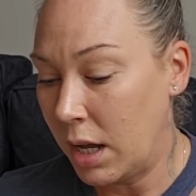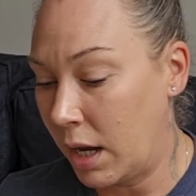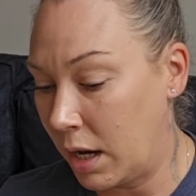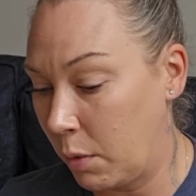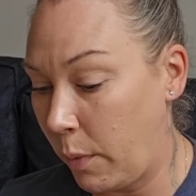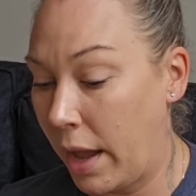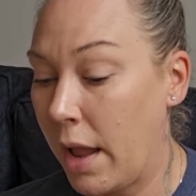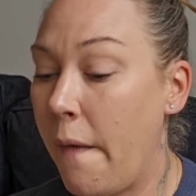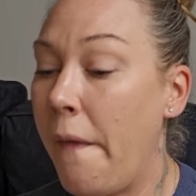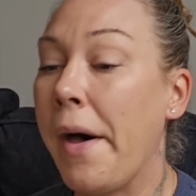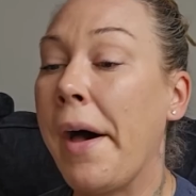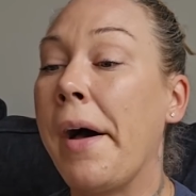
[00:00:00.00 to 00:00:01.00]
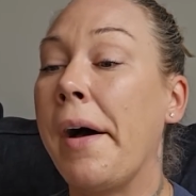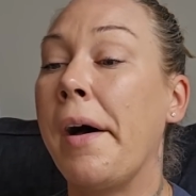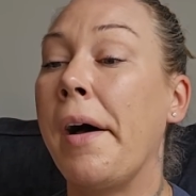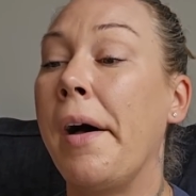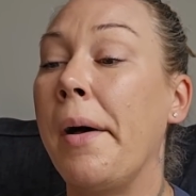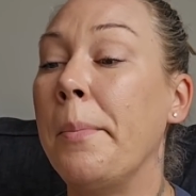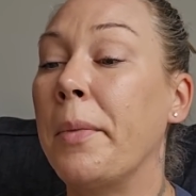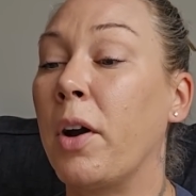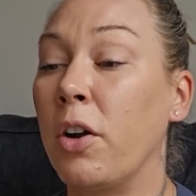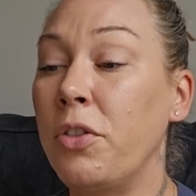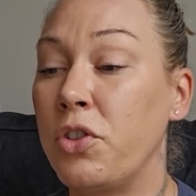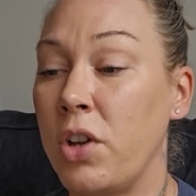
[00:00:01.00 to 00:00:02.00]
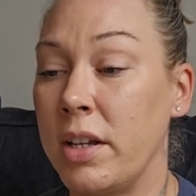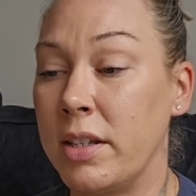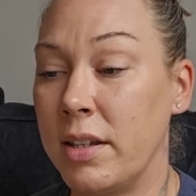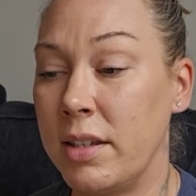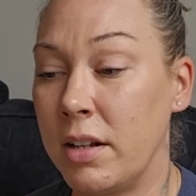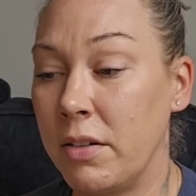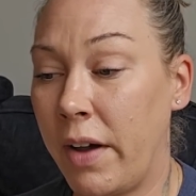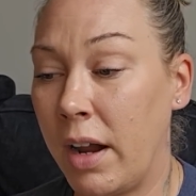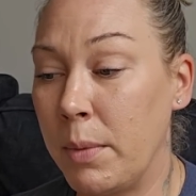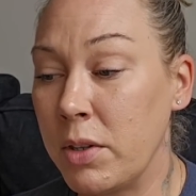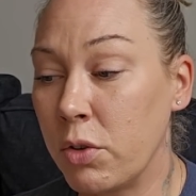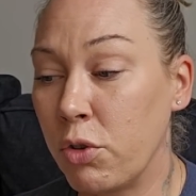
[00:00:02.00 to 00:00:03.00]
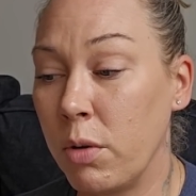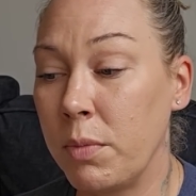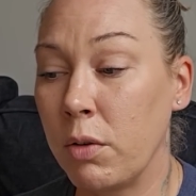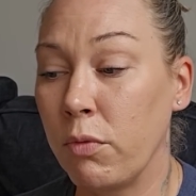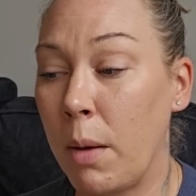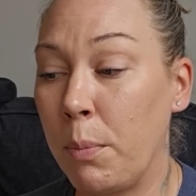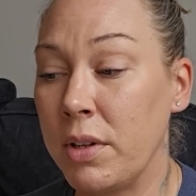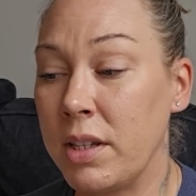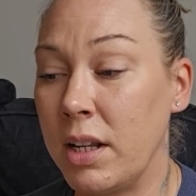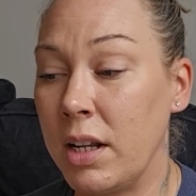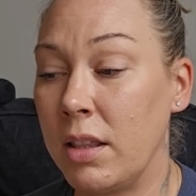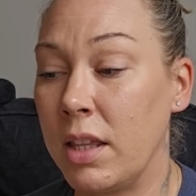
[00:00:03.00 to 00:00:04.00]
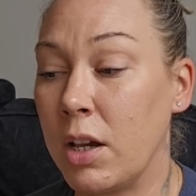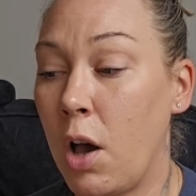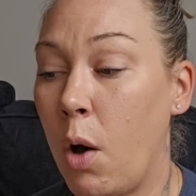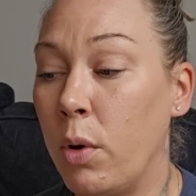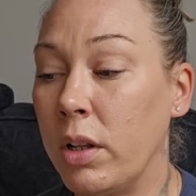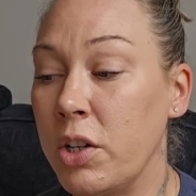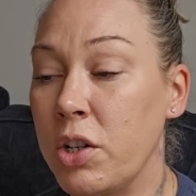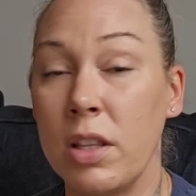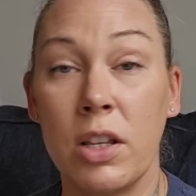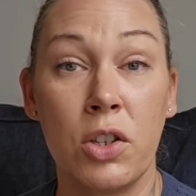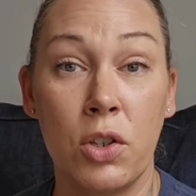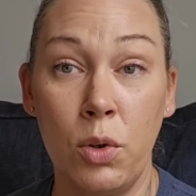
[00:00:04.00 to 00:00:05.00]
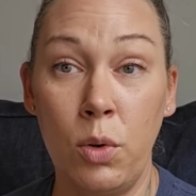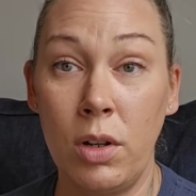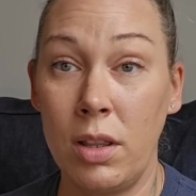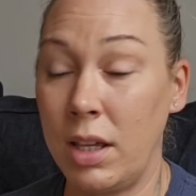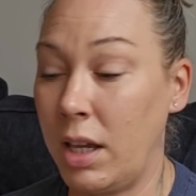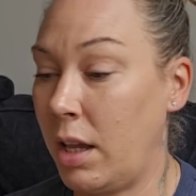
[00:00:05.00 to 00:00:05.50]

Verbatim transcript: Anyway, um, Earth Justice, an environmental group that represented the coalition that sued the